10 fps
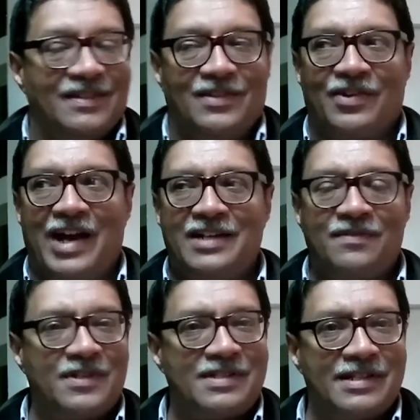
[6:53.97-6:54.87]
The right
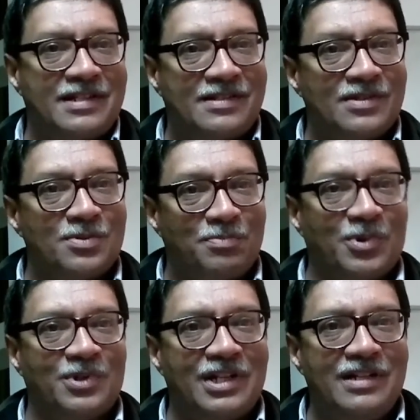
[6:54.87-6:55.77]
of the citizen to
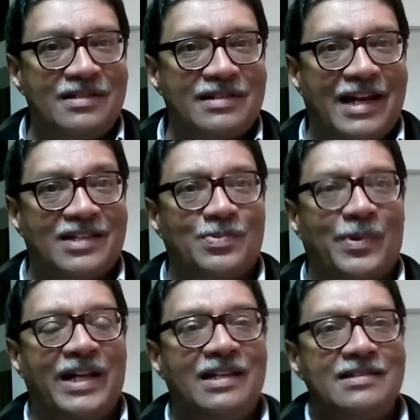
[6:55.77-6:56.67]
protest, as
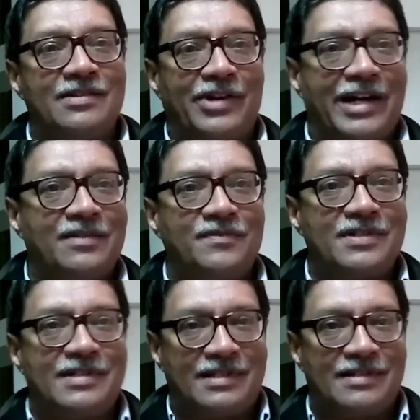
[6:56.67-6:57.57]
well as the right of the
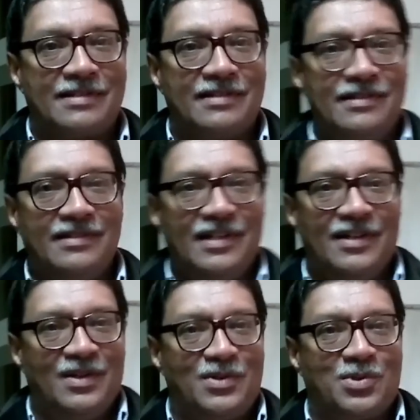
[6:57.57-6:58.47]
citizen
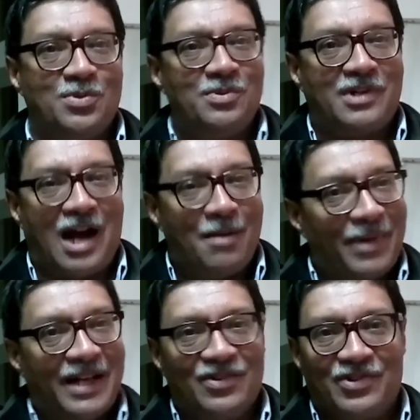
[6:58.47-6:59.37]
to come
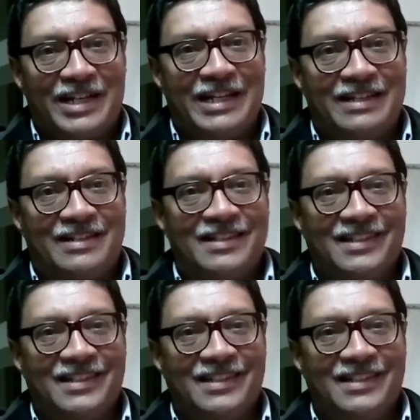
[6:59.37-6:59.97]
and read